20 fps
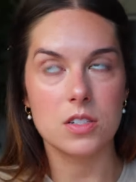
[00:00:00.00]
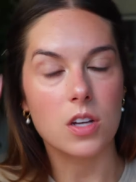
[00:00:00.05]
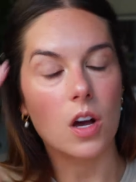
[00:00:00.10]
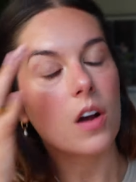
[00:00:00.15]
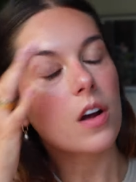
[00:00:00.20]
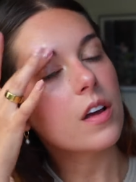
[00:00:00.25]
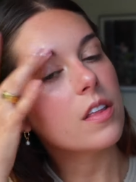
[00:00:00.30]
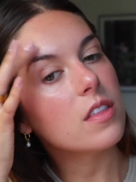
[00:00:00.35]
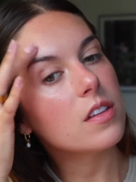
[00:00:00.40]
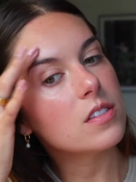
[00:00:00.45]

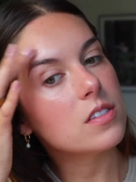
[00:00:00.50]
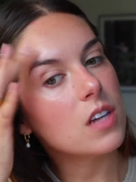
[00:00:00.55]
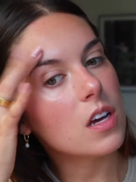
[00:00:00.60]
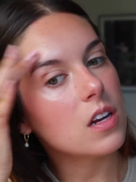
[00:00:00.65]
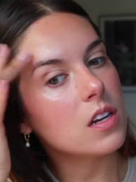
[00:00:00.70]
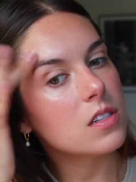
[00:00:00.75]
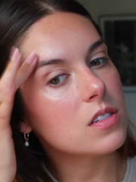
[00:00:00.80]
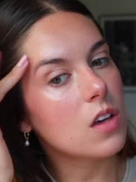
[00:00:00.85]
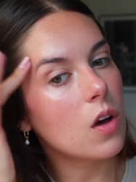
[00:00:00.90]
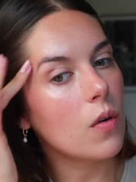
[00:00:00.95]
sorry, the
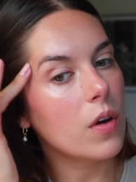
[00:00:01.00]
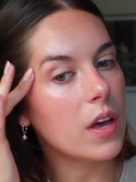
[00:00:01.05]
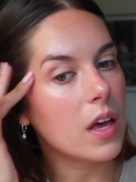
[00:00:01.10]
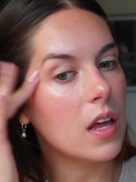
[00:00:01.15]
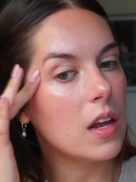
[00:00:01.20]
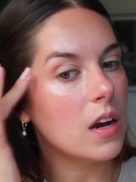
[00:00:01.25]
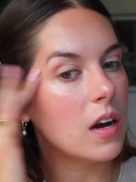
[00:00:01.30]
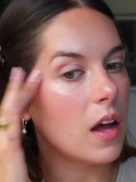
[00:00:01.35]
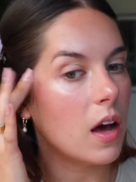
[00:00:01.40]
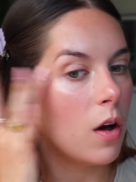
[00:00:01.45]
sun is going
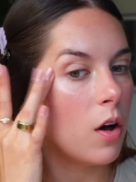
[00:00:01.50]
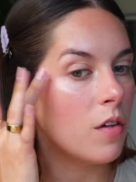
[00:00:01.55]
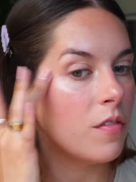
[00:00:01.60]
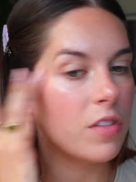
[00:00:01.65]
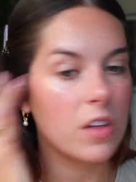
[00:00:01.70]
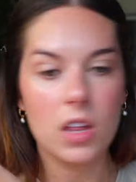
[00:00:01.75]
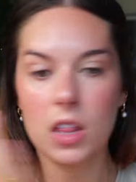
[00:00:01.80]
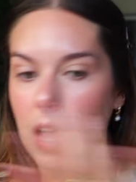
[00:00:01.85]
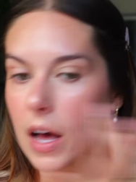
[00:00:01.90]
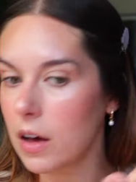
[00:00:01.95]
in and out of
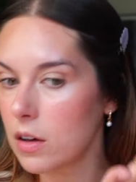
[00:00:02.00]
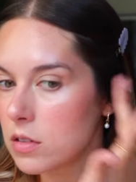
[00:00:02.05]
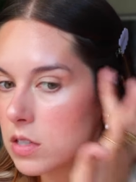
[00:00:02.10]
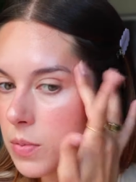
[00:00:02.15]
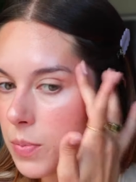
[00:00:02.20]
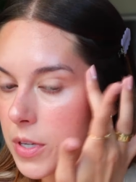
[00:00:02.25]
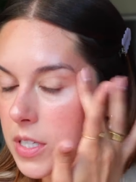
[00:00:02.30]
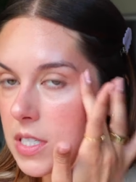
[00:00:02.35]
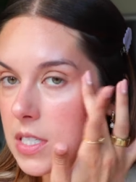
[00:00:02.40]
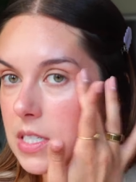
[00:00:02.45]
the clouds,
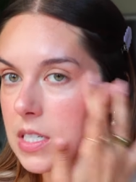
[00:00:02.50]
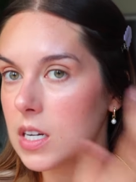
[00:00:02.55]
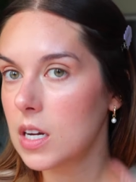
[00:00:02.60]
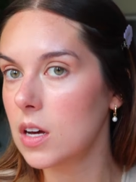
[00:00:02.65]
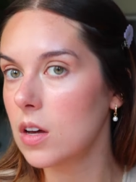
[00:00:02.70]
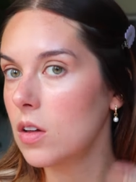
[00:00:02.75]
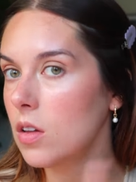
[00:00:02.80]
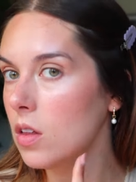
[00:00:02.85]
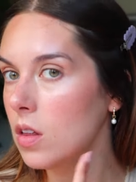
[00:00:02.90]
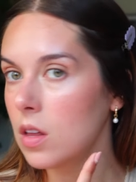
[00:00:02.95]
but
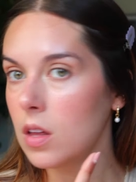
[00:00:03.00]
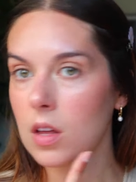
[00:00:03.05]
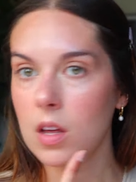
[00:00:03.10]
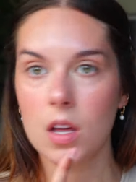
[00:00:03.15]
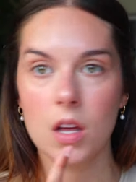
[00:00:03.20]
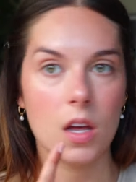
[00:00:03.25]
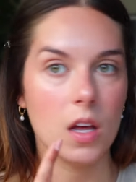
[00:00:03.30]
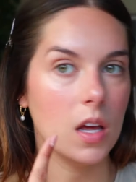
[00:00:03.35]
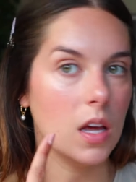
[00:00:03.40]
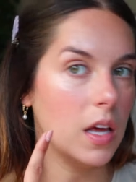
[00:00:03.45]
still
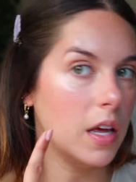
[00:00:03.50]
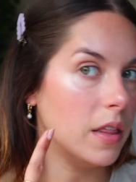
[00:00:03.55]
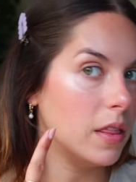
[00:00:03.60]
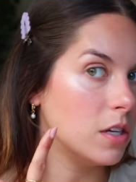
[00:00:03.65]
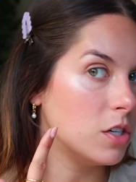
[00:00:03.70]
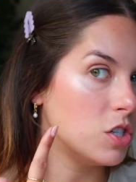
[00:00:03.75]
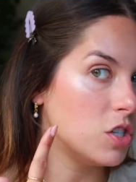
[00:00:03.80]
in the